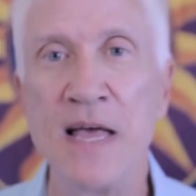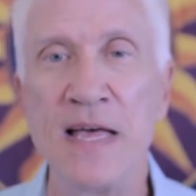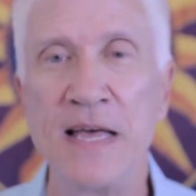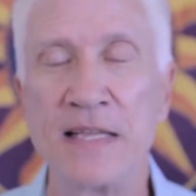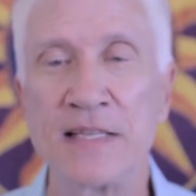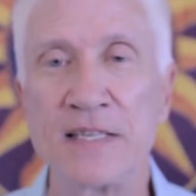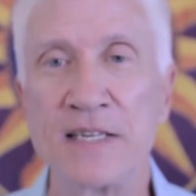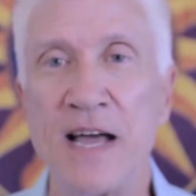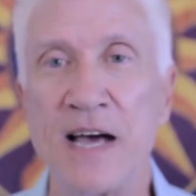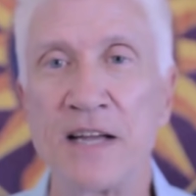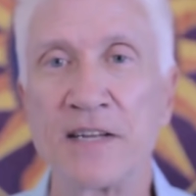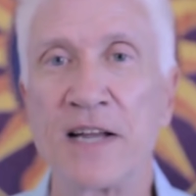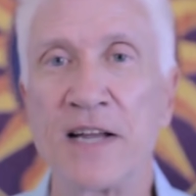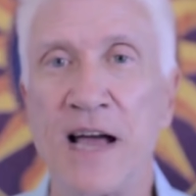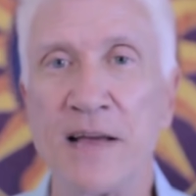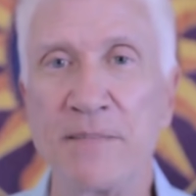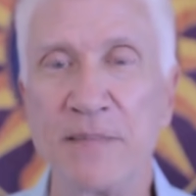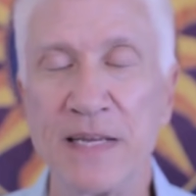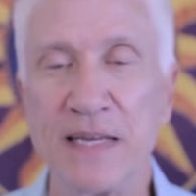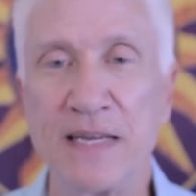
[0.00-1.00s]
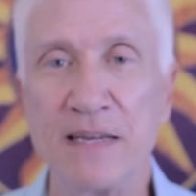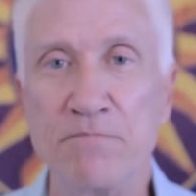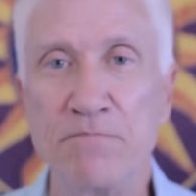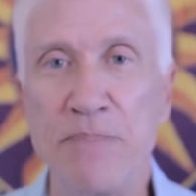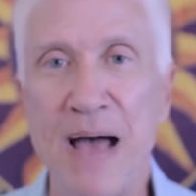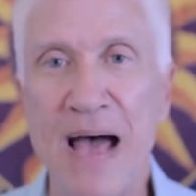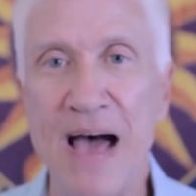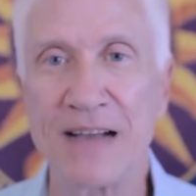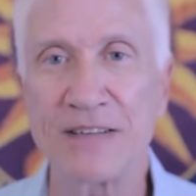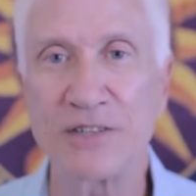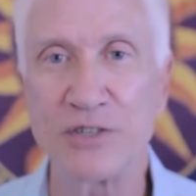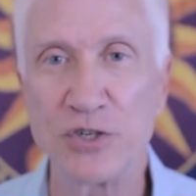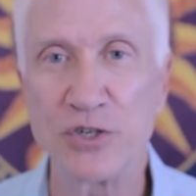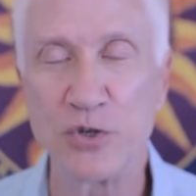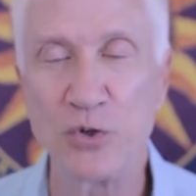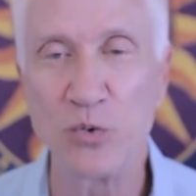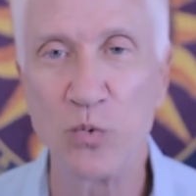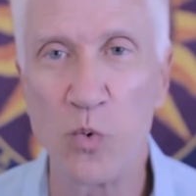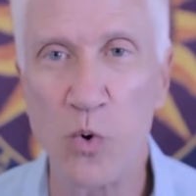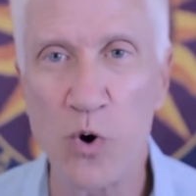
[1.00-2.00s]
it's now time to get back
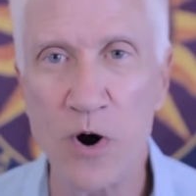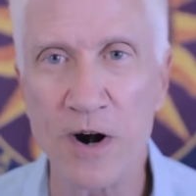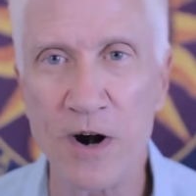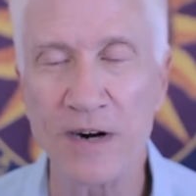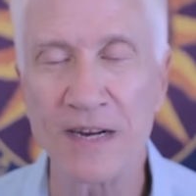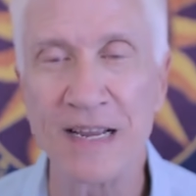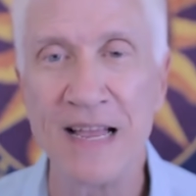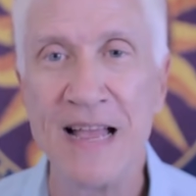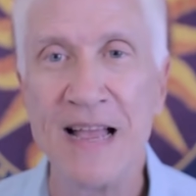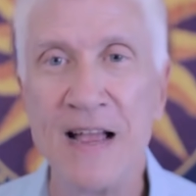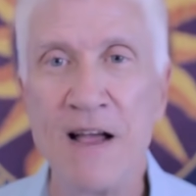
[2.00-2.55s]
to work.